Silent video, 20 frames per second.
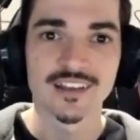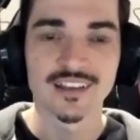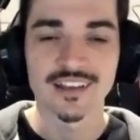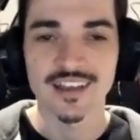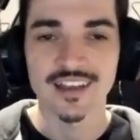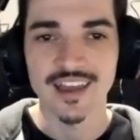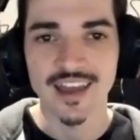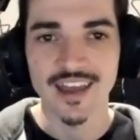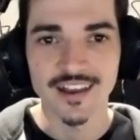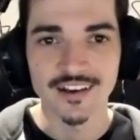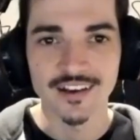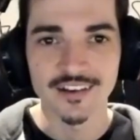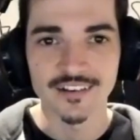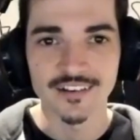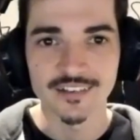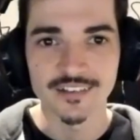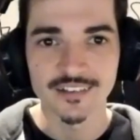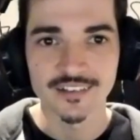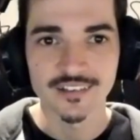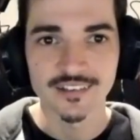
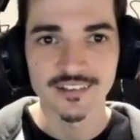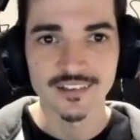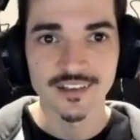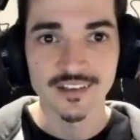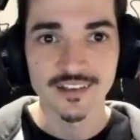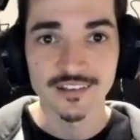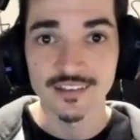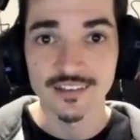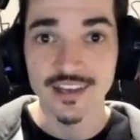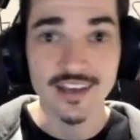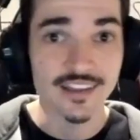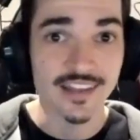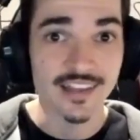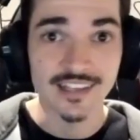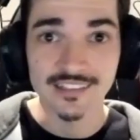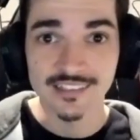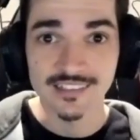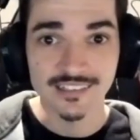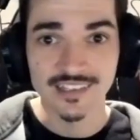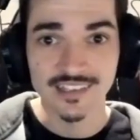And yeah, that's